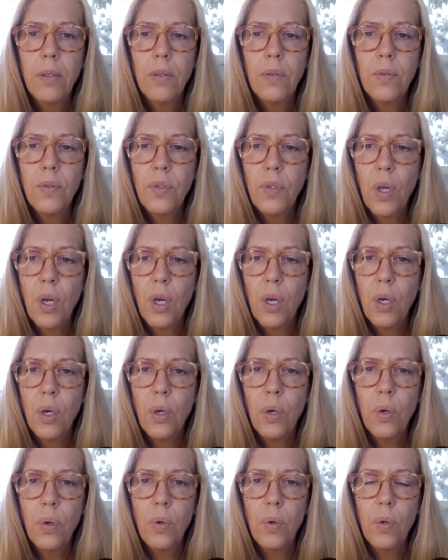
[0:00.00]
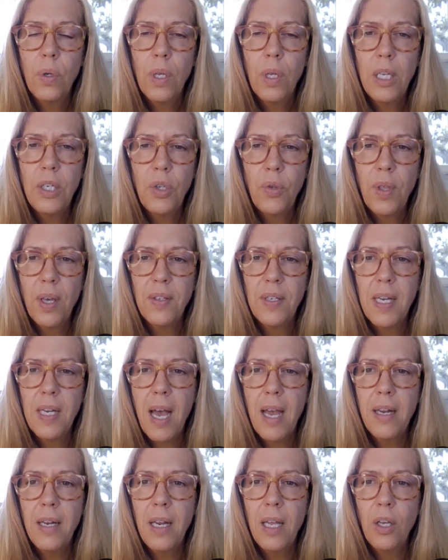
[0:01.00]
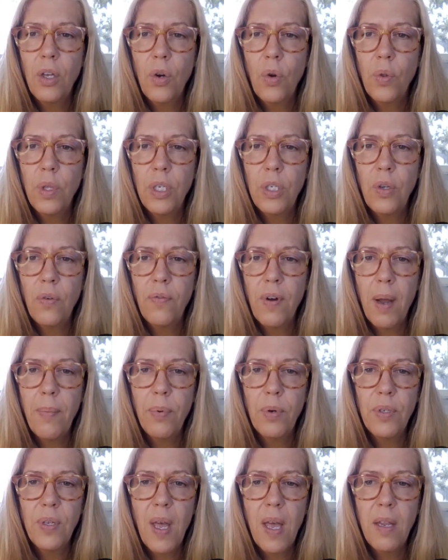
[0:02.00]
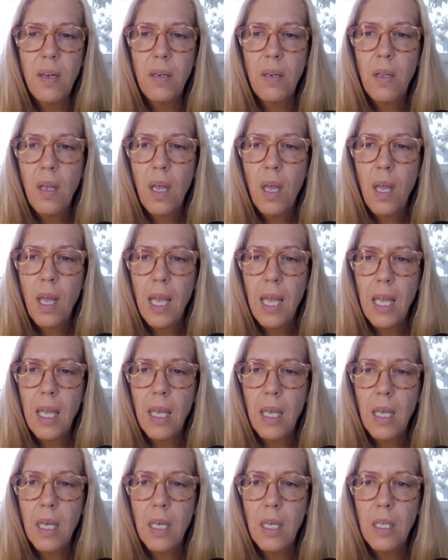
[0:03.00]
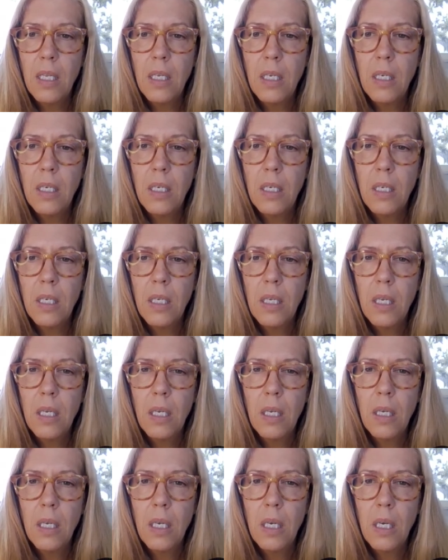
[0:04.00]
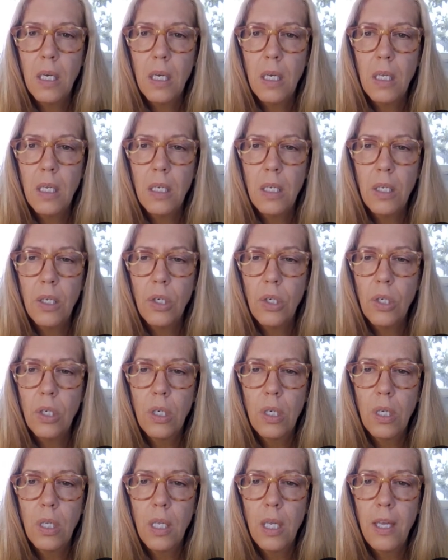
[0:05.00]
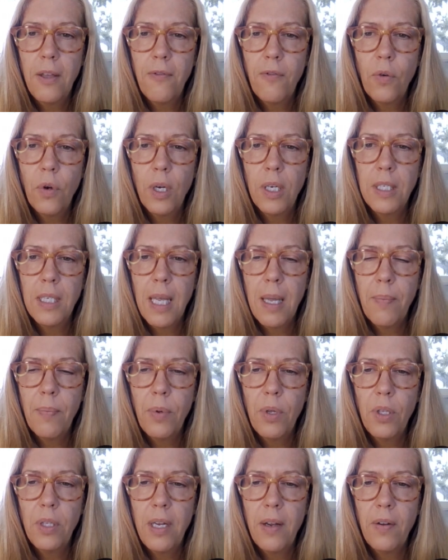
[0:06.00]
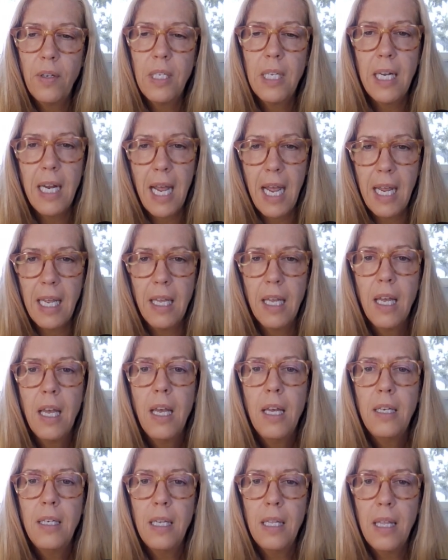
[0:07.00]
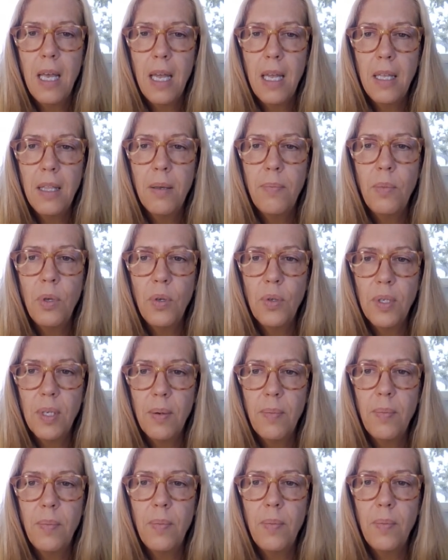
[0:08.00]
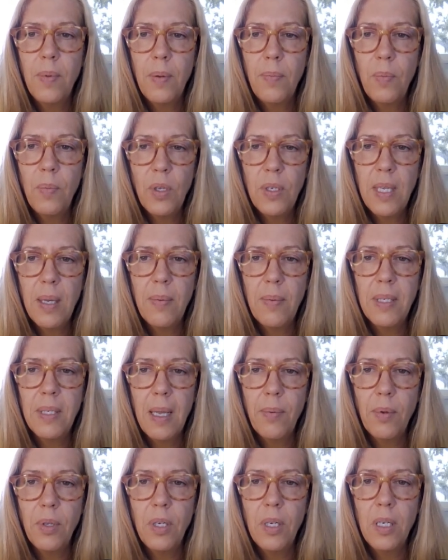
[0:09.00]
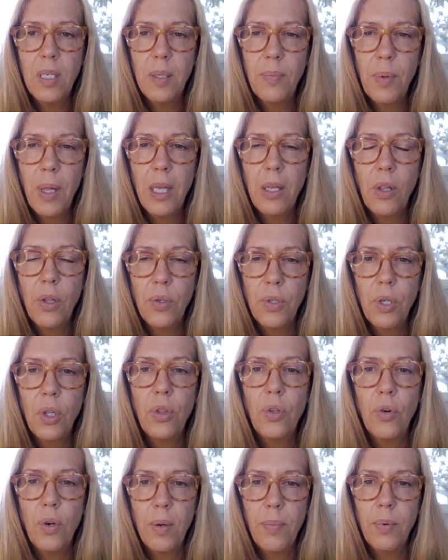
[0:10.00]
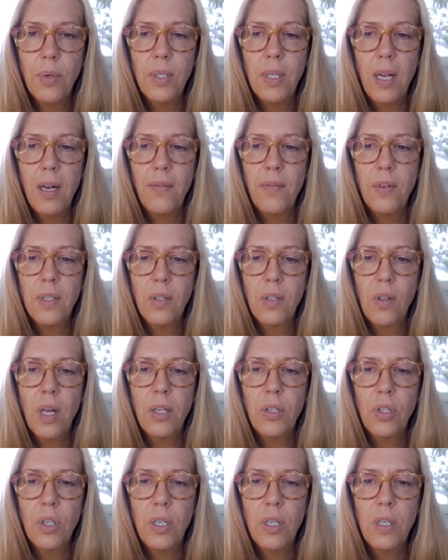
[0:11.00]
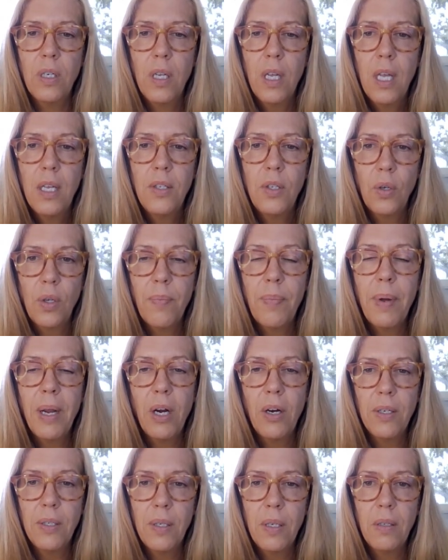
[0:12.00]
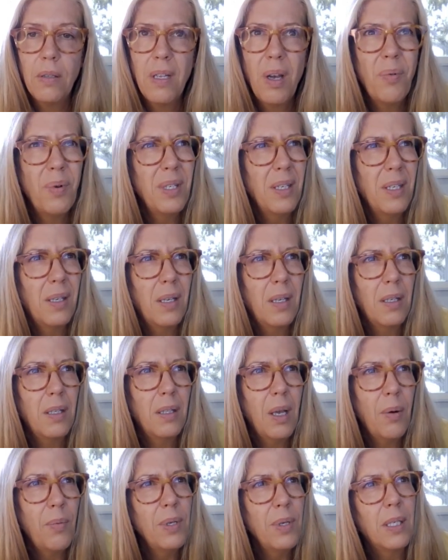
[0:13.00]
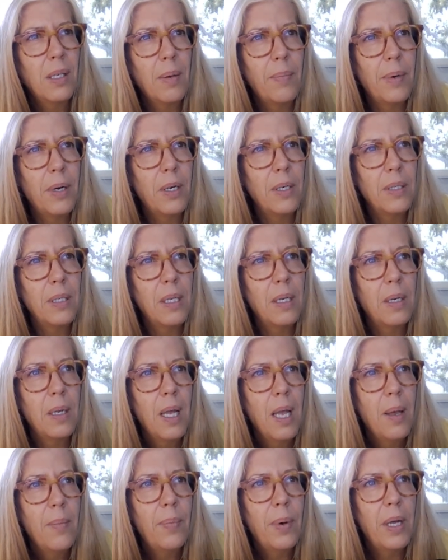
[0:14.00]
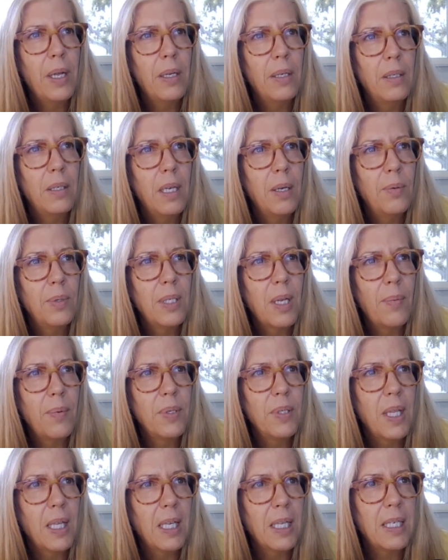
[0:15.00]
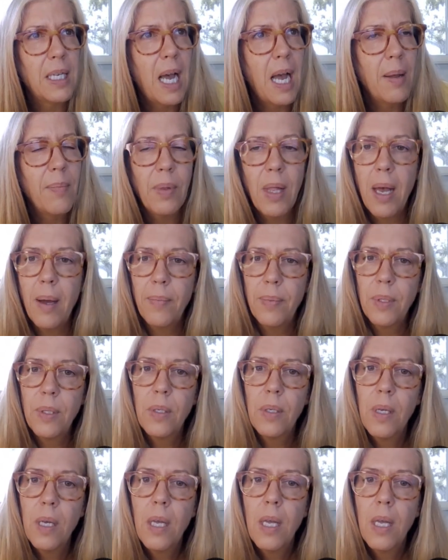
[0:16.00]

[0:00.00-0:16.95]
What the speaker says: So in 2009, it could only do 5%, and additionally, for example, today the museum is able to display close to 30% of its collection. So comparison. That was a comparison, but it was almost like a time lapse.